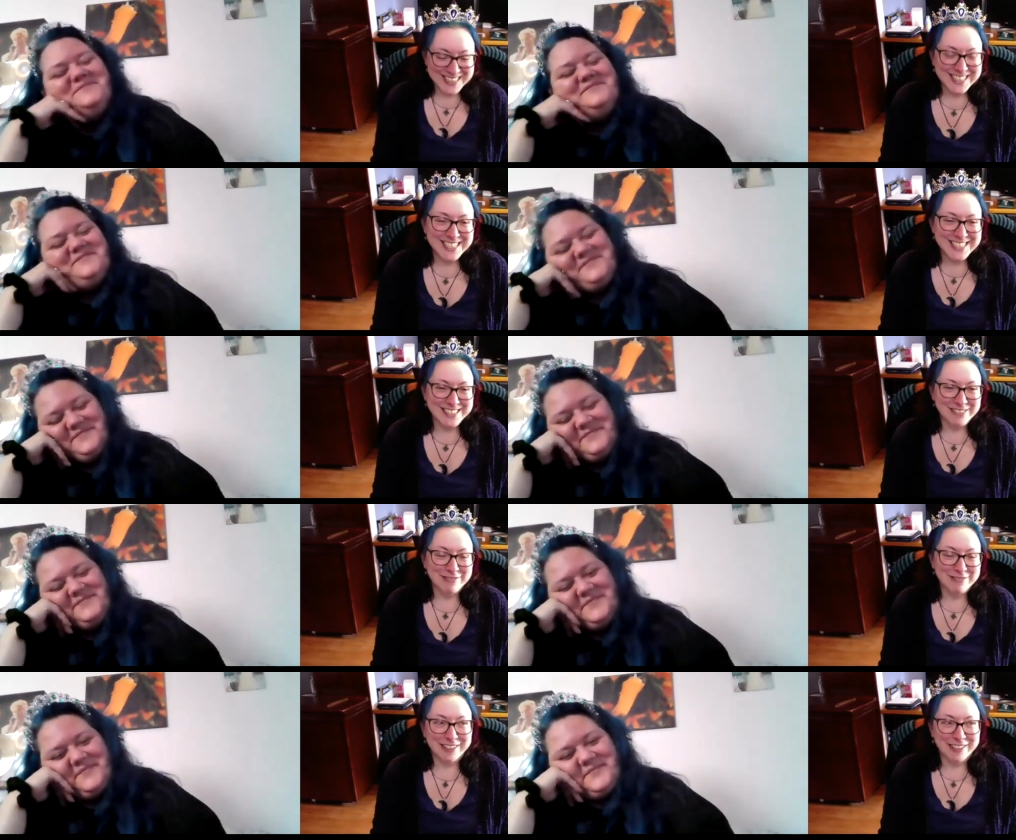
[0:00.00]
Speaker 1: He's so
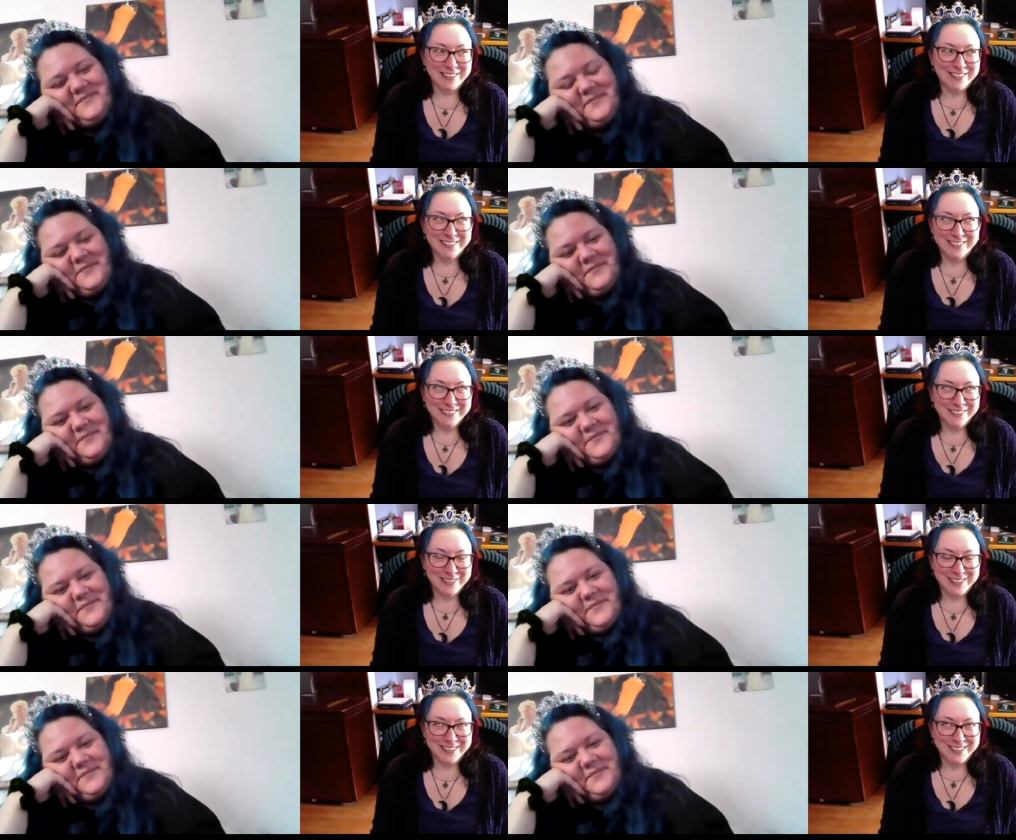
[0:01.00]
funny. Oh
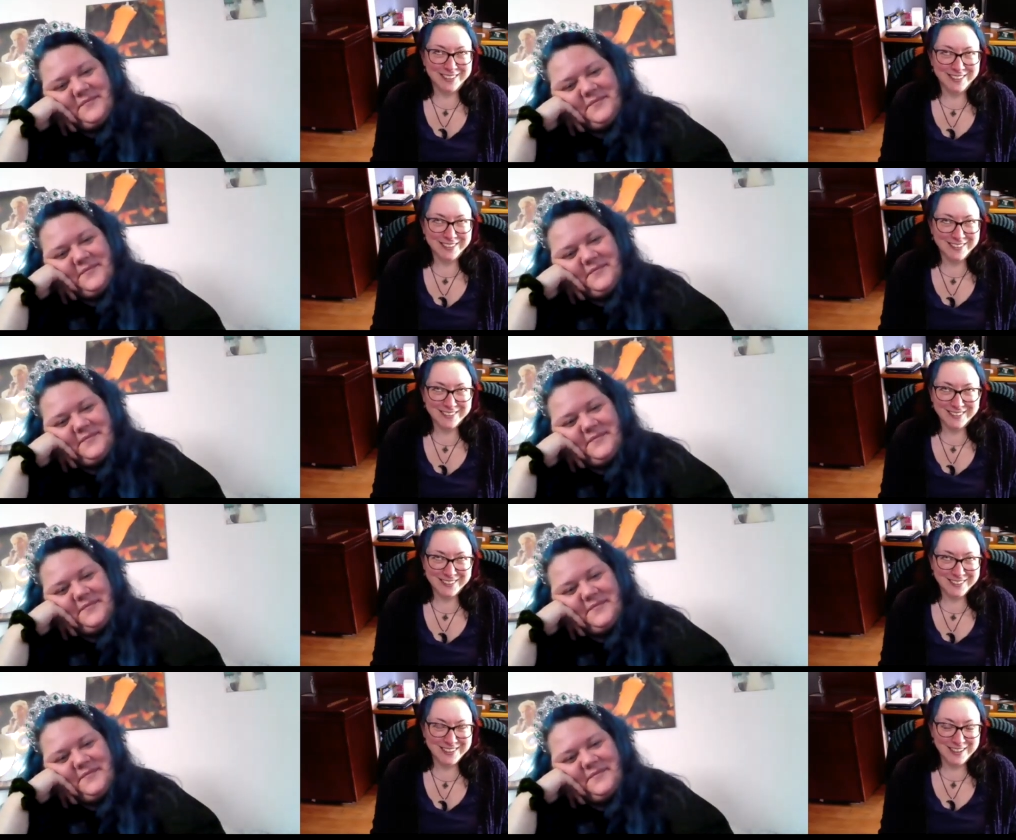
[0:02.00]
my god
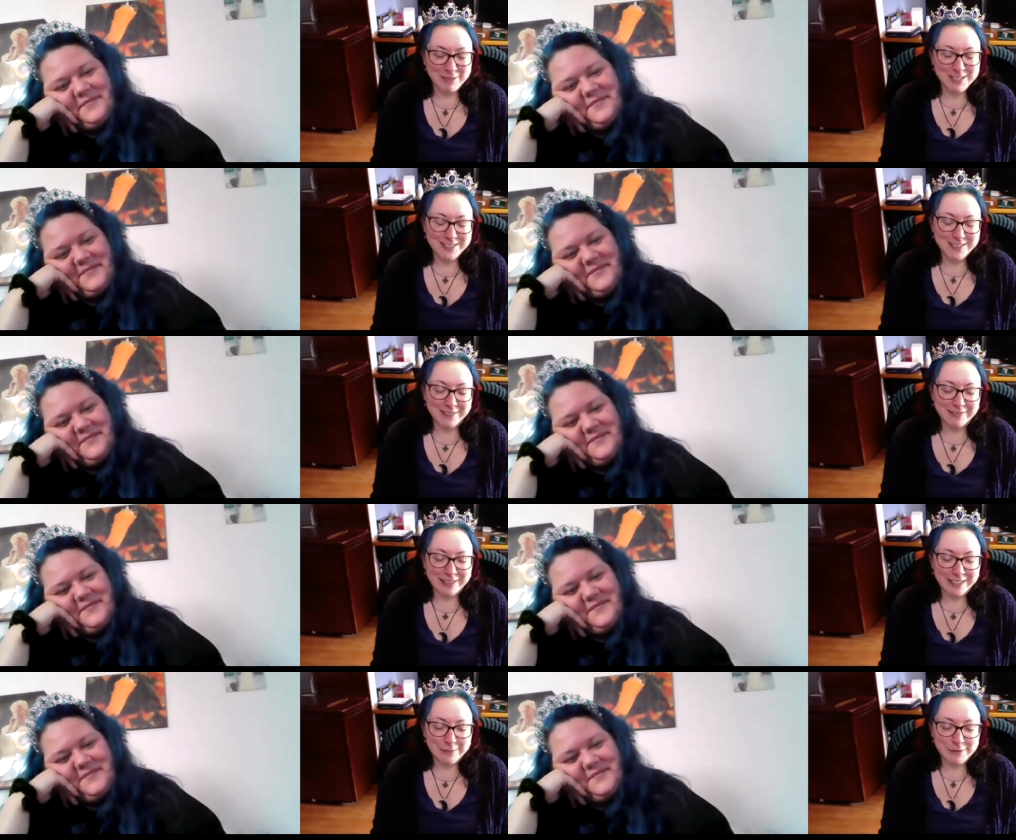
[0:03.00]
yeah my son definitely
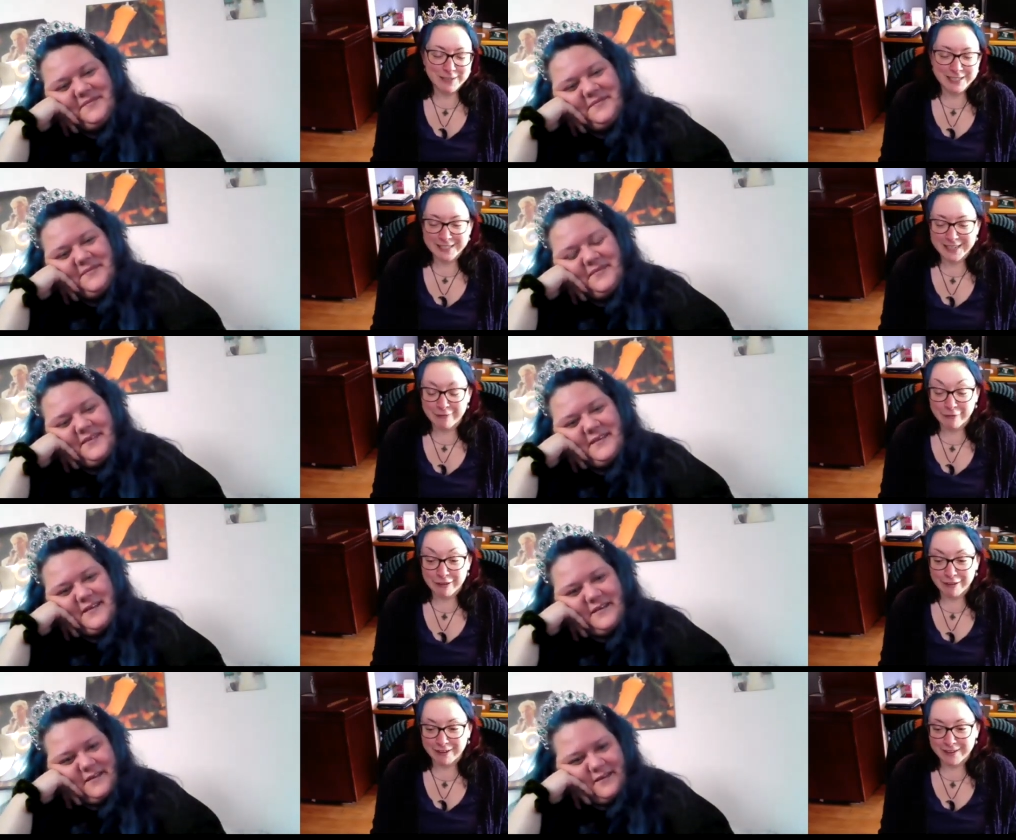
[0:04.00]
comes by
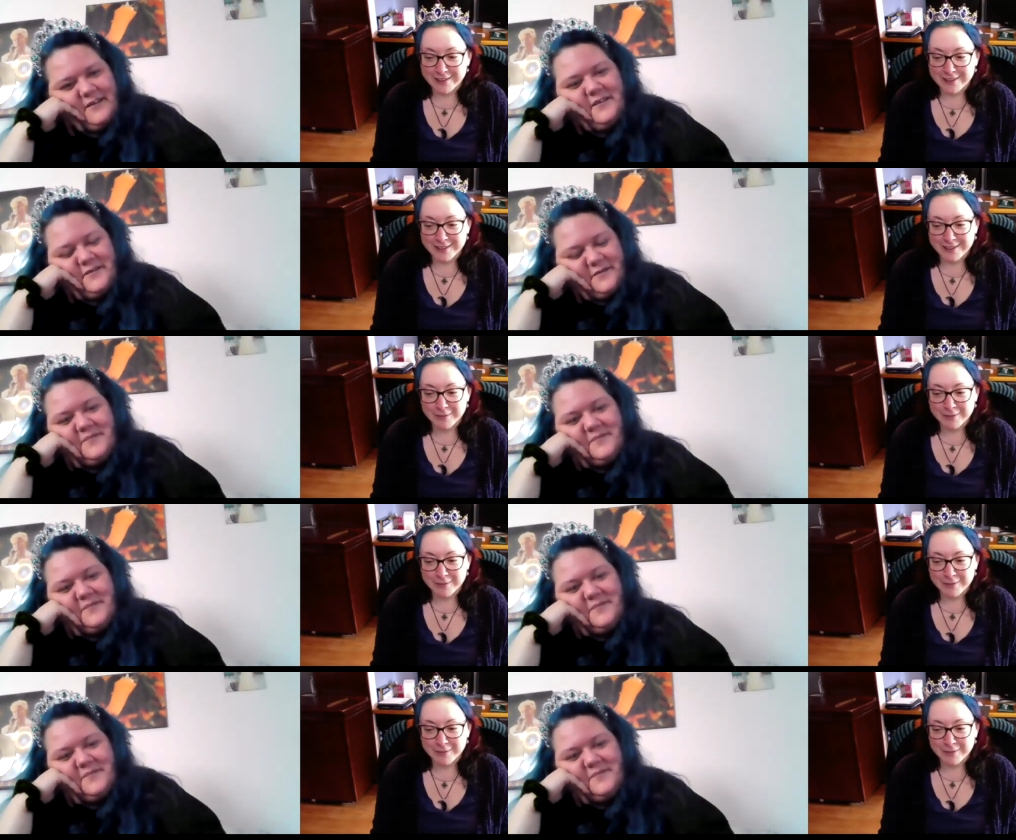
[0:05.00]
everything honestly